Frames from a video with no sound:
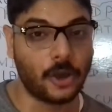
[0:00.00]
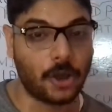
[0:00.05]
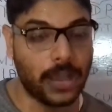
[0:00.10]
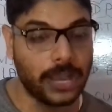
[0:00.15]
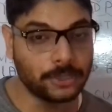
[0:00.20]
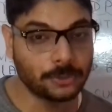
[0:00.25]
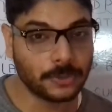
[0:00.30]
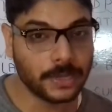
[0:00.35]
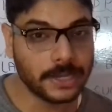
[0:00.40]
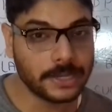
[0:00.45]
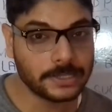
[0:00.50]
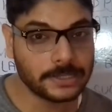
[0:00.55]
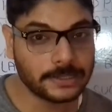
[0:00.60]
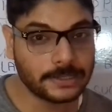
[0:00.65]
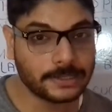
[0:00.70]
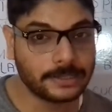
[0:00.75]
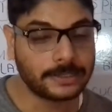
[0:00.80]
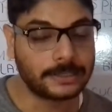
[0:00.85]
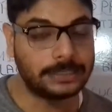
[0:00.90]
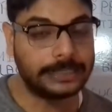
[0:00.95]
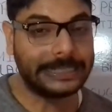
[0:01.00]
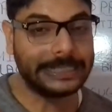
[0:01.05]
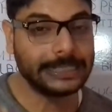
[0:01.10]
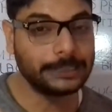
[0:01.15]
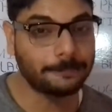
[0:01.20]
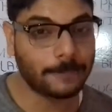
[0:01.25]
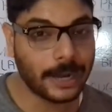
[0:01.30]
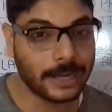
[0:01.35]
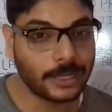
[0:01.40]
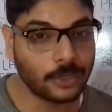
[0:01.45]
as well as
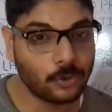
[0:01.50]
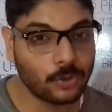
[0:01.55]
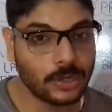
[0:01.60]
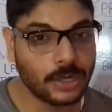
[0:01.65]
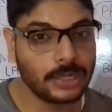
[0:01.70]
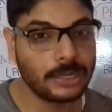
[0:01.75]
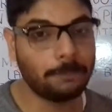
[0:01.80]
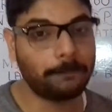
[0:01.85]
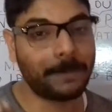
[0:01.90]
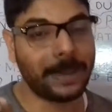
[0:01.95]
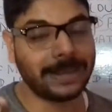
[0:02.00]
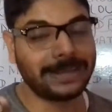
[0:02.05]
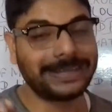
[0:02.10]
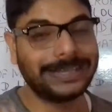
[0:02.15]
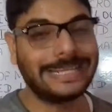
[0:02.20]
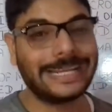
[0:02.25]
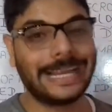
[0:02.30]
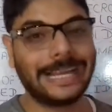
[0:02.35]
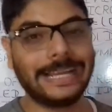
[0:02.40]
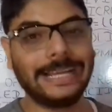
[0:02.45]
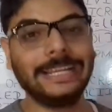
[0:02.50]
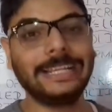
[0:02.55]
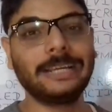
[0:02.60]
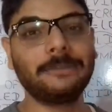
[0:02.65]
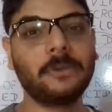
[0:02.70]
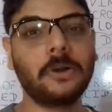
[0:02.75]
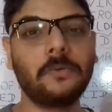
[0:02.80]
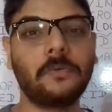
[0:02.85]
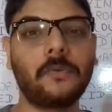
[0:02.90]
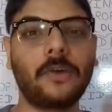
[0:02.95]
these particularly bacteria in
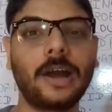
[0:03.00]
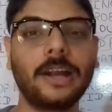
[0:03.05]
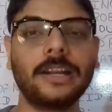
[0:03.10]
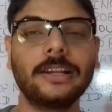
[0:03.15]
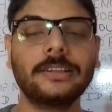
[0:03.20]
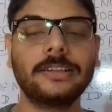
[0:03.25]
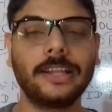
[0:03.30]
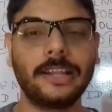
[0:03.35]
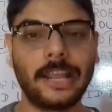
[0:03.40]
terms of what?